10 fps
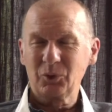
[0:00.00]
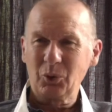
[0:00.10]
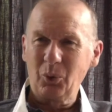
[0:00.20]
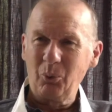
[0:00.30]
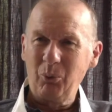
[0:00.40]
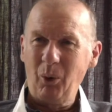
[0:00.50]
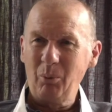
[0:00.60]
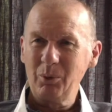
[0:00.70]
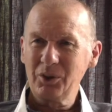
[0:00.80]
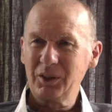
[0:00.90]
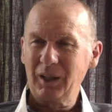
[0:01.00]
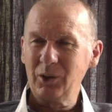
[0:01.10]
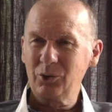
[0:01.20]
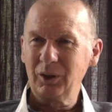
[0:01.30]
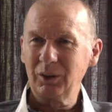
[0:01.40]
So what was the
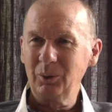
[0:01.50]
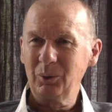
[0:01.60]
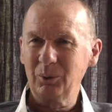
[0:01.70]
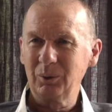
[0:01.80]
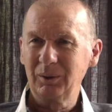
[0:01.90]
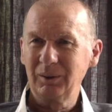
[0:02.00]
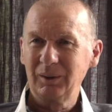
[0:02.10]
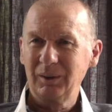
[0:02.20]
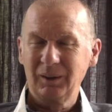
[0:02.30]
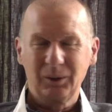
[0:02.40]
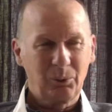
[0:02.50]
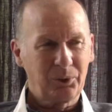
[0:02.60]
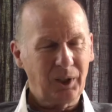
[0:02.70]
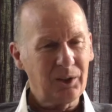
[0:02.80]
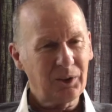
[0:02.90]
tantric guru?
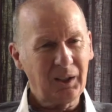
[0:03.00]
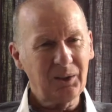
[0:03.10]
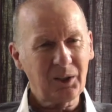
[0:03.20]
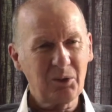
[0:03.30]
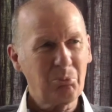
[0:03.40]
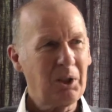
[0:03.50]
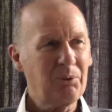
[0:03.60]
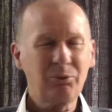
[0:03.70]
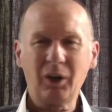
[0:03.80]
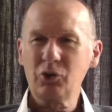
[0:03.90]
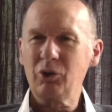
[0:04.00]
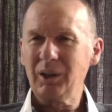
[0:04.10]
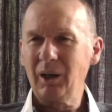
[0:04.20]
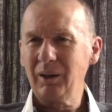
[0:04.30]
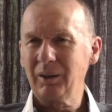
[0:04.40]
Well, tantric here doesn't mean
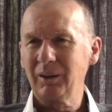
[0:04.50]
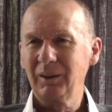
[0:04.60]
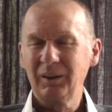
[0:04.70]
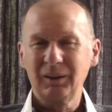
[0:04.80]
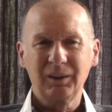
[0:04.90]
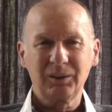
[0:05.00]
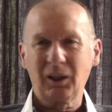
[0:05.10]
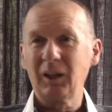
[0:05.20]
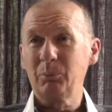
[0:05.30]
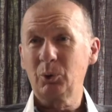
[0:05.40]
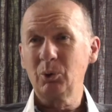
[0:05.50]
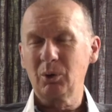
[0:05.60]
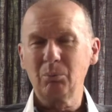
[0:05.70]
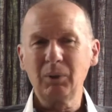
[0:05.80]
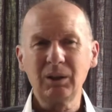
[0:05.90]
Vajrayana type
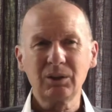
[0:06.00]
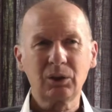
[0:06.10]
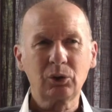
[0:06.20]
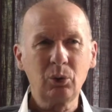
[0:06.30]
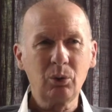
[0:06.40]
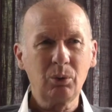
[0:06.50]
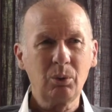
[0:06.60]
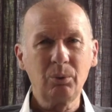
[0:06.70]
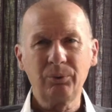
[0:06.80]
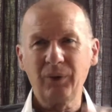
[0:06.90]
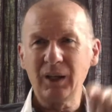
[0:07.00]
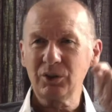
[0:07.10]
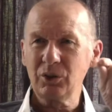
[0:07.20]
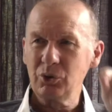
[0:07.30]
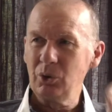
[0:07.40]
guru. It means the guru who
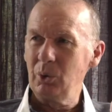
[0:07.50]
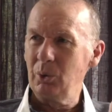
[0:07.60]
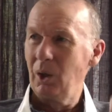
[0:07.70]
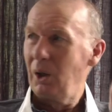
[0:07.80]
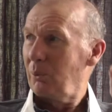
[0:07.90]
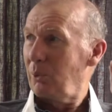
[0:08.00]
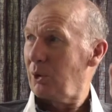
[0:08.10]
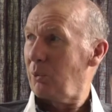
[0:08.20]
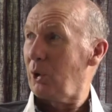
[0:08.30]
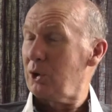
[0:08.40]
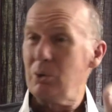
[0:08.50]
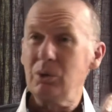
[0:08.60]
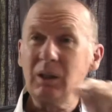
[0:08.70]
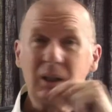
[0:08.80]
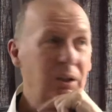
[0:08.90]
faces you with what
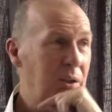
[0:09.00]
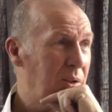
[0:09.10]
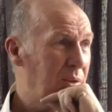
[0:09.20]
you need.